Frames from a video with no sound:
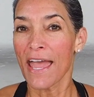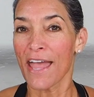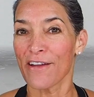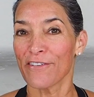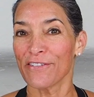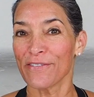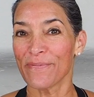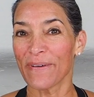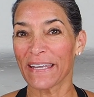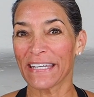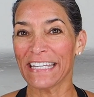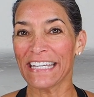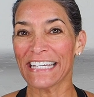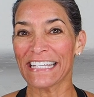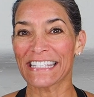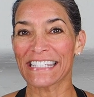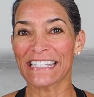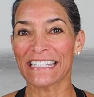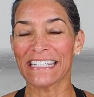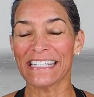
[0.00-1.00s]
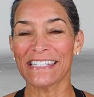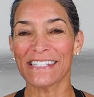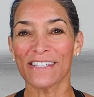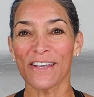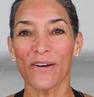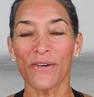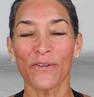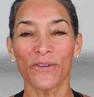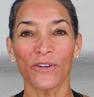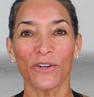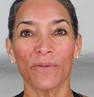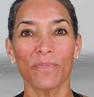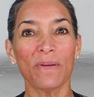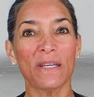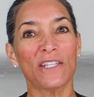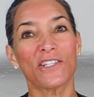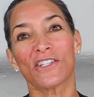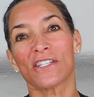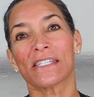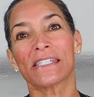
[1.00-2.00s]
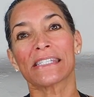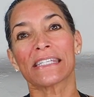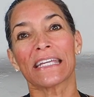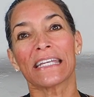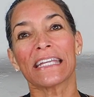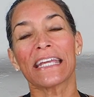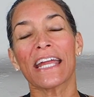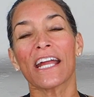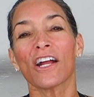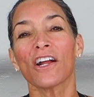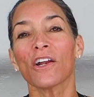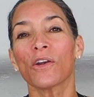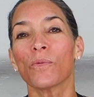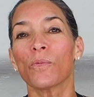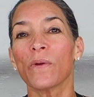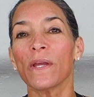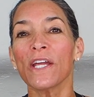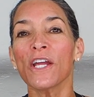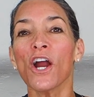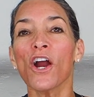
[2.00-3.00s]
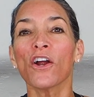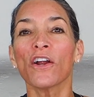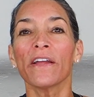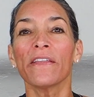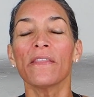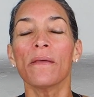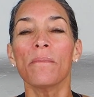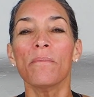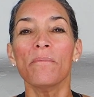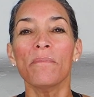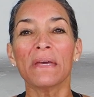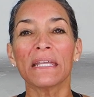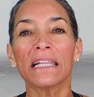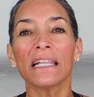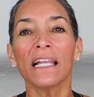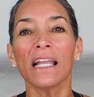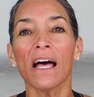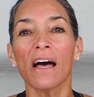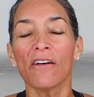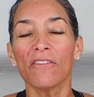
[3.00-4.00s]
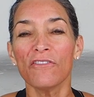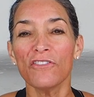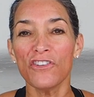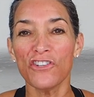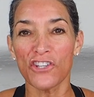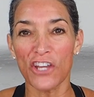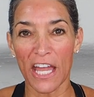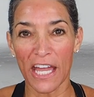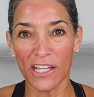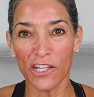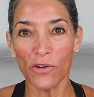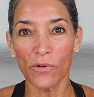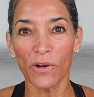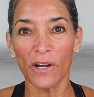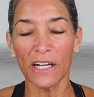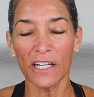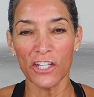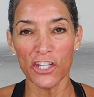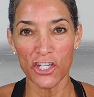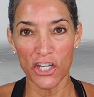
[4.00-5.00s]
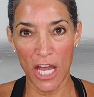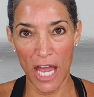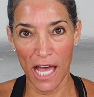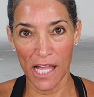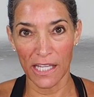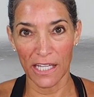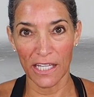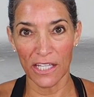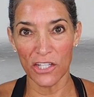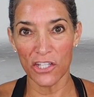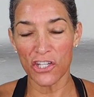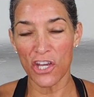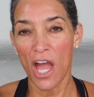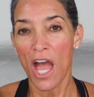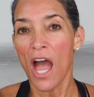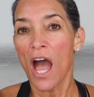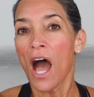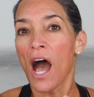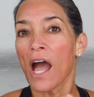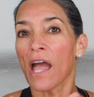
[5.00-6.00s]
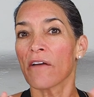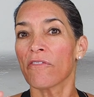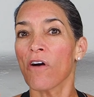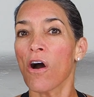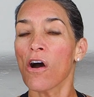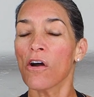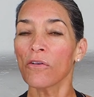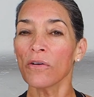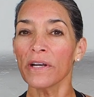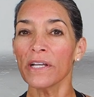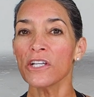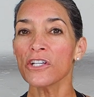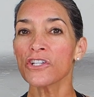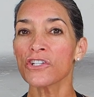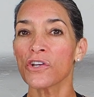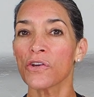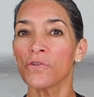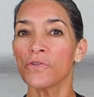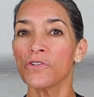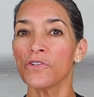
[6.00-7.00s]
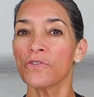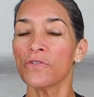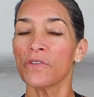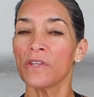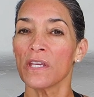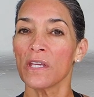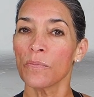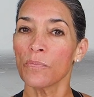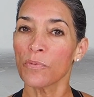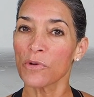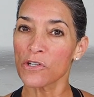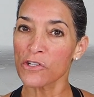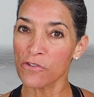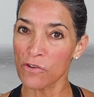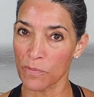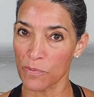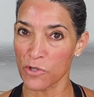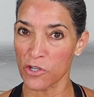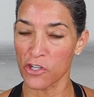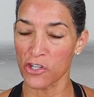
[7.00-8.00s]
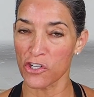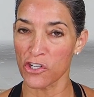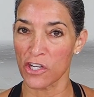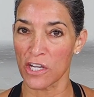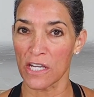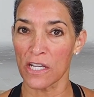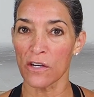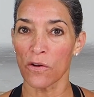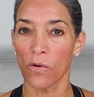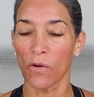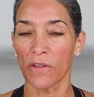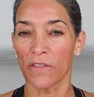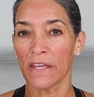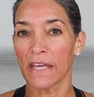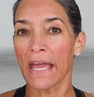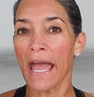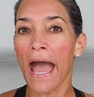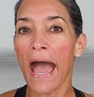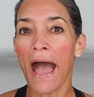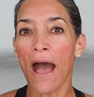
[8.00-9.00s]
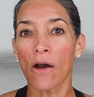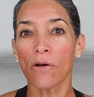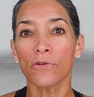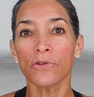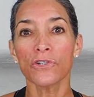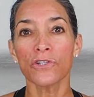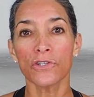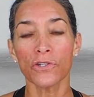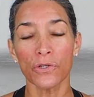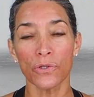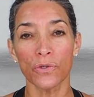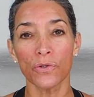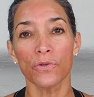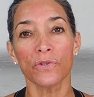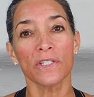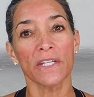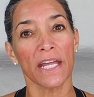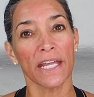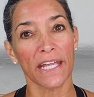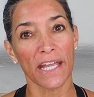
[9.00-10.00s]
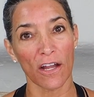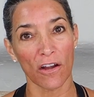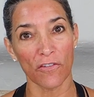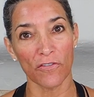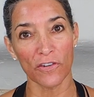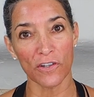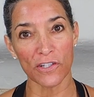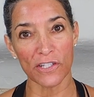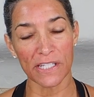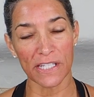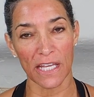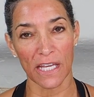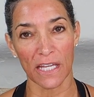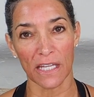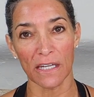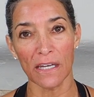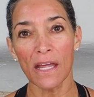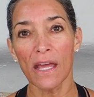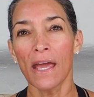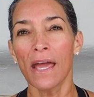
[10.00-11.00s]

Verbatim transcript: Hey everybody, it's Lisa, owner of Peaches Skincare, and we are in the middle of January challenge. I have already showed you the prescription sheet or the how to take care of your skin.